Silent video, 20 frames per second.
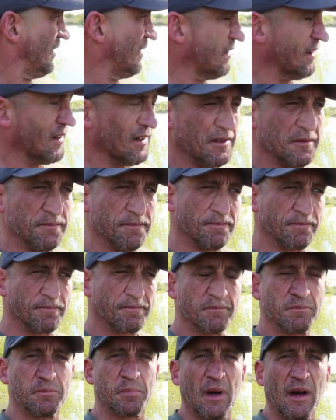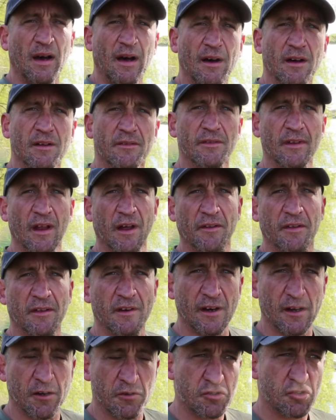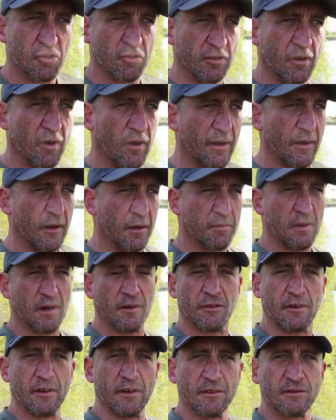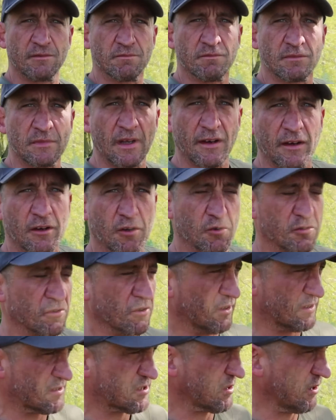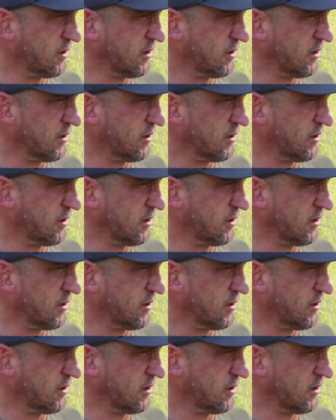But nothing else during the night other than getting a good night's